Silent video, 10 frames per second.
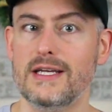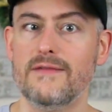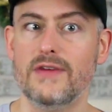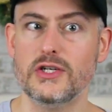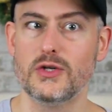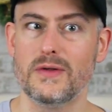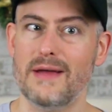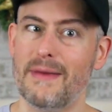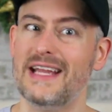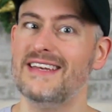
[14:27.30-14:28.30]
adventure
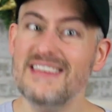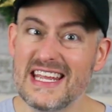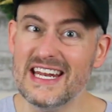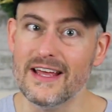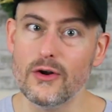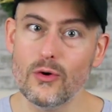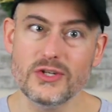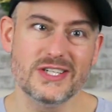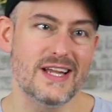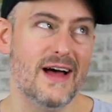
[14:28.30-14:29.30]
that might need it, or
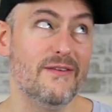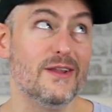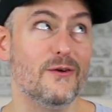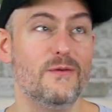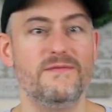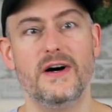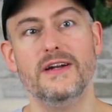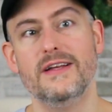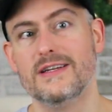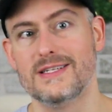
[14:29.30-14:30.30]
just to have a little
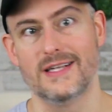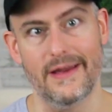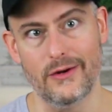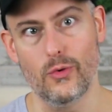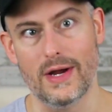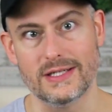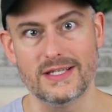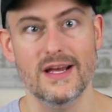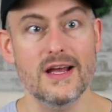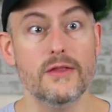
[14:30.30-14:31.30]
fun in a side
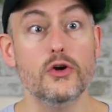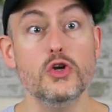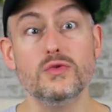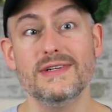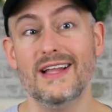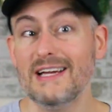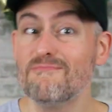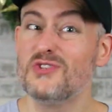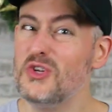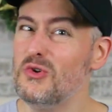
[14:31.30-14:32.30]
quest. They're usually
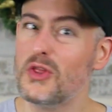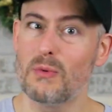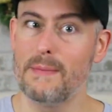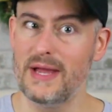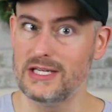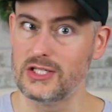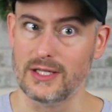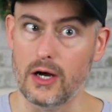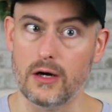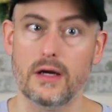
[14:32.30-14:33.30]
like 2 to 3 pages
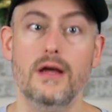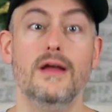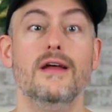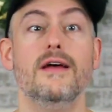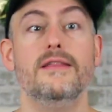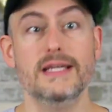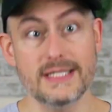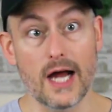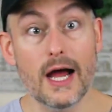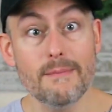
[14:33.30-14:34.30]
long. This
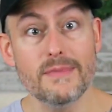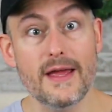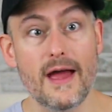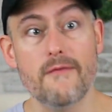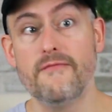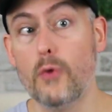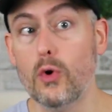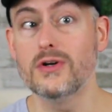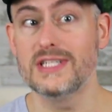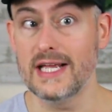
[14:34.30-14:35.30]
time, they have
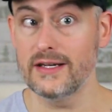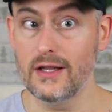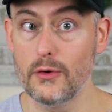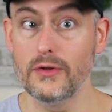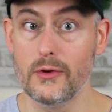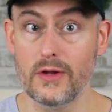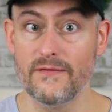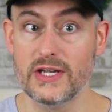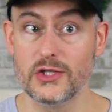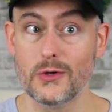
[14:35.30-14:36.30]
4 standalone little
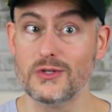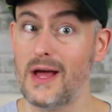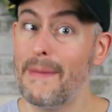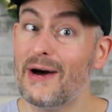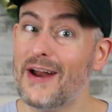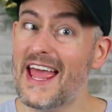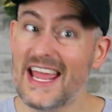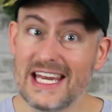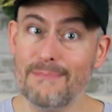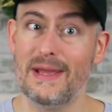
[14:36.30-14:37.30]
adventures about
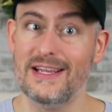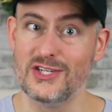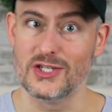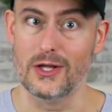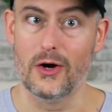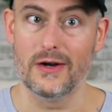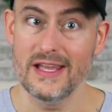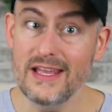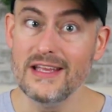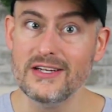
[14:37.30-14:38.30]
8 pages long
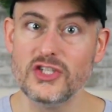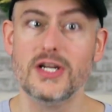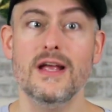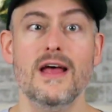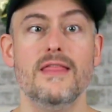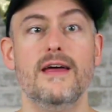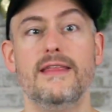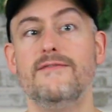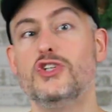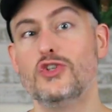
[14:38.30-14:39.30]
each that
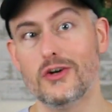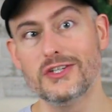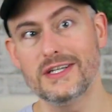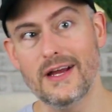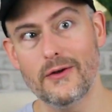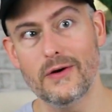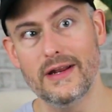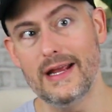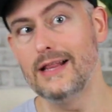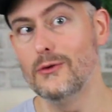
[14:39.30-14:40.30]
they've strung together
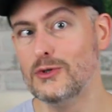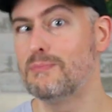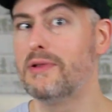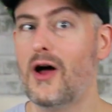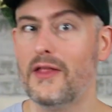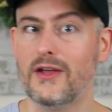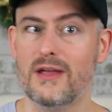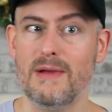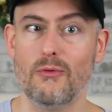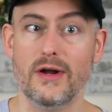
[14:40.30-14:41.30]
in a loose plot that
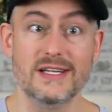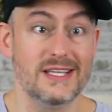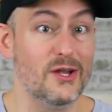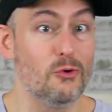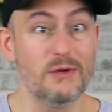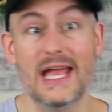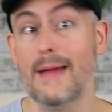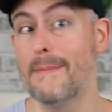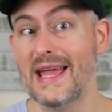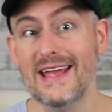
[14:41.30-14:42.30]
can be run as a little
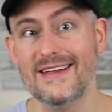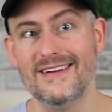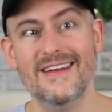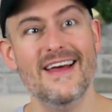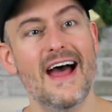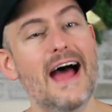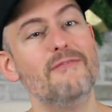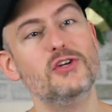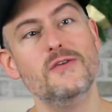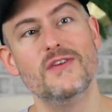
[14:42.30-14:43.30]
campaign
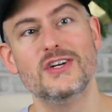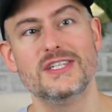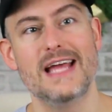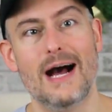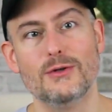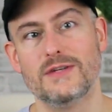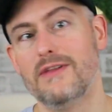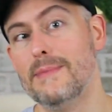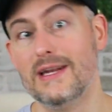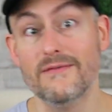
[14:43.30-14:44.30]
after you finish the House of
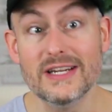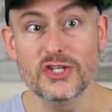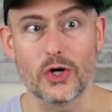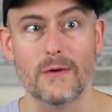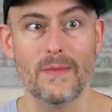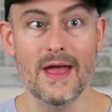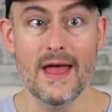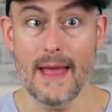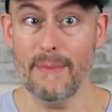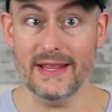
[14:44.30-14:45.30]
Lament adventure.
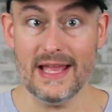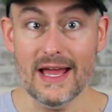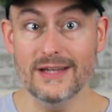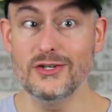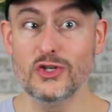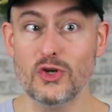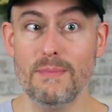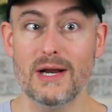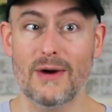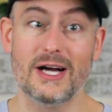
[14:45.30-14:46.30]
And by the end, you should
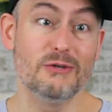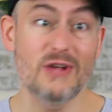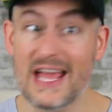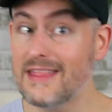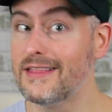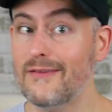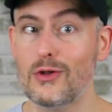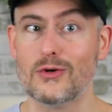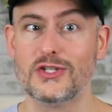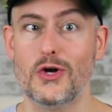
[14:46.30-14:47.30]
be around 8th
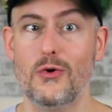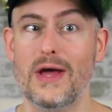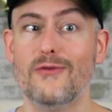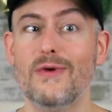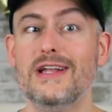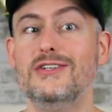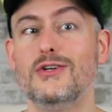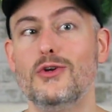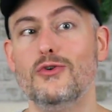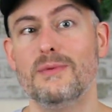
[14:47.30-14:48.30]
level or so and ready to
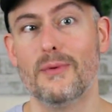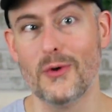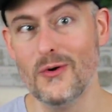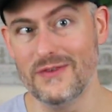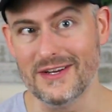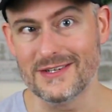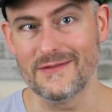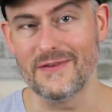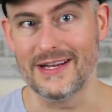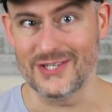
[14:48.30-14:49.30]
go to Barovia Barovia to
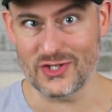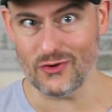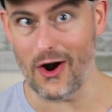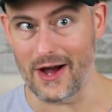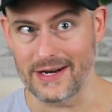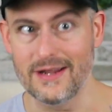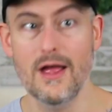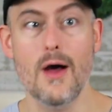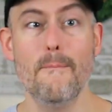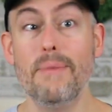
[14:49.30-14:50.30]
fight Strahd,
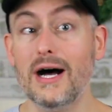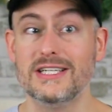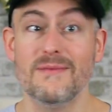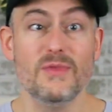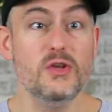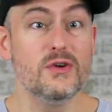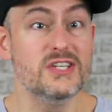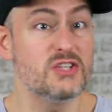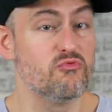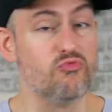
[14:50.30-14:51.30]
but you can
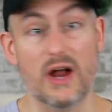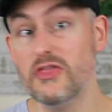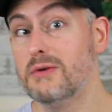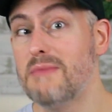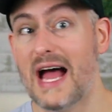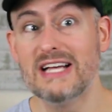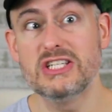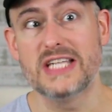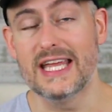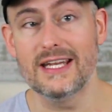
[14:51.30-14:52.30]
just run them
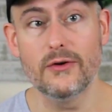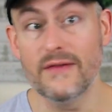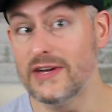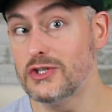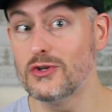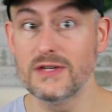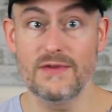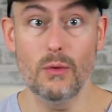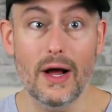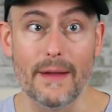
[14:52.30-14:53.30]
as standalone adventures if
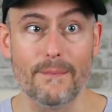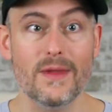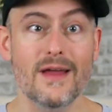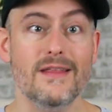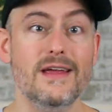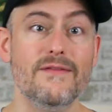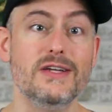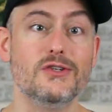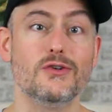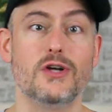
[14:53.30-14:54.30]
you want. The
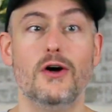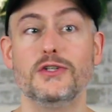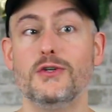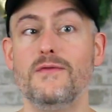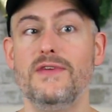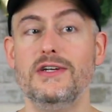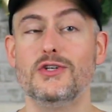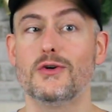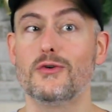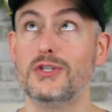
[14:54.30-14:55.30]
adventures also
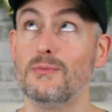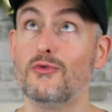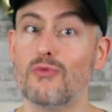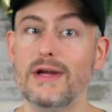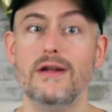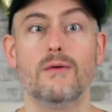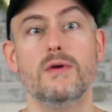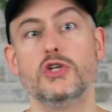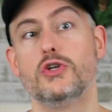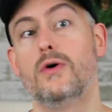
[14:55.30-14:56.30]
feature some great
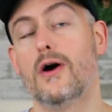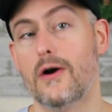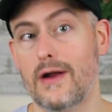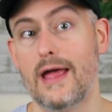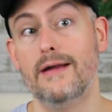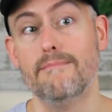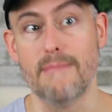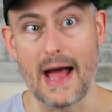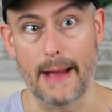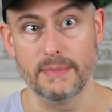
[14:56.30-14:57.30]
original art and
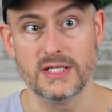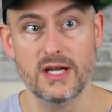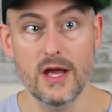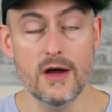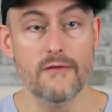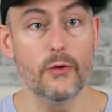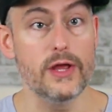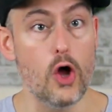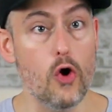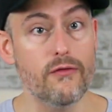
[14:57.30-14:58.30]
maps. For
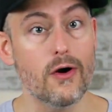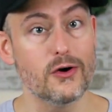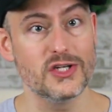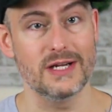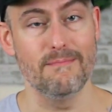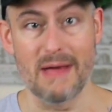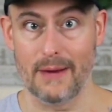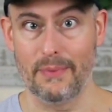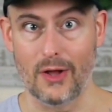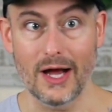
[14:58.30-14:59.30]
the overarching meta
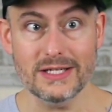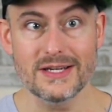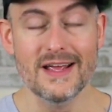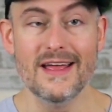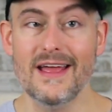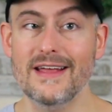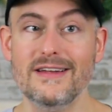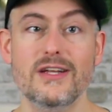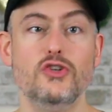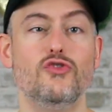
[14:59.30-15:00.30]
plot,
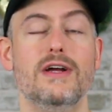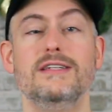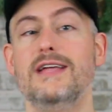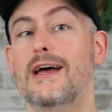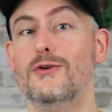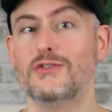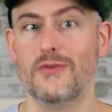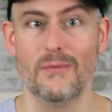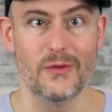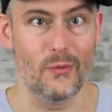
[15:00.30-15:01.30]
in Dread Tales
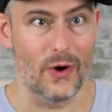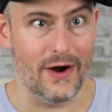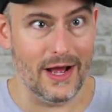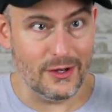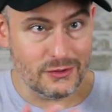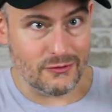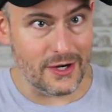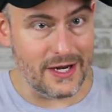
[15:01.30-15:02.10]
from the Warehouse, right